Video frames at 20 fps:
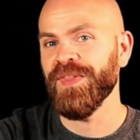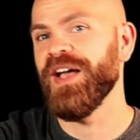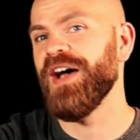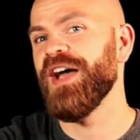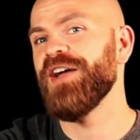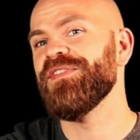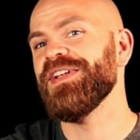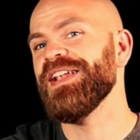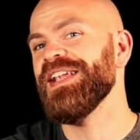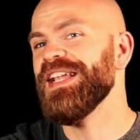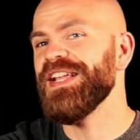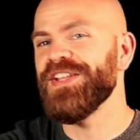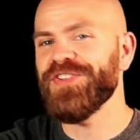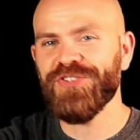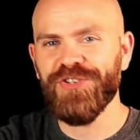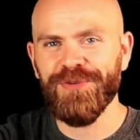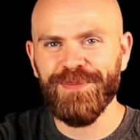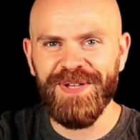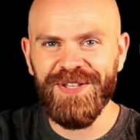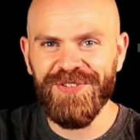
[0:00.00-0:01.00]
I have a
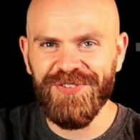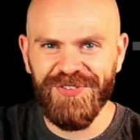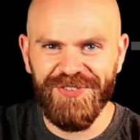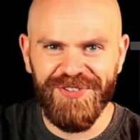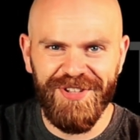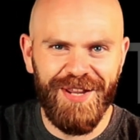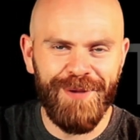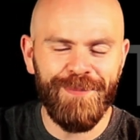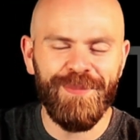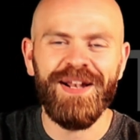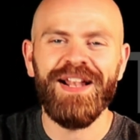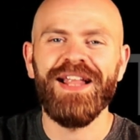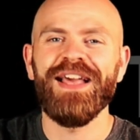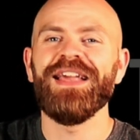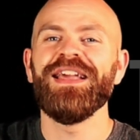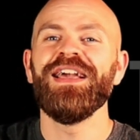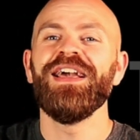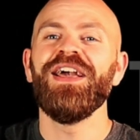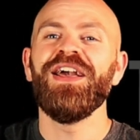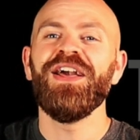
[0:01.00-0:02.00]
list of pieces that I play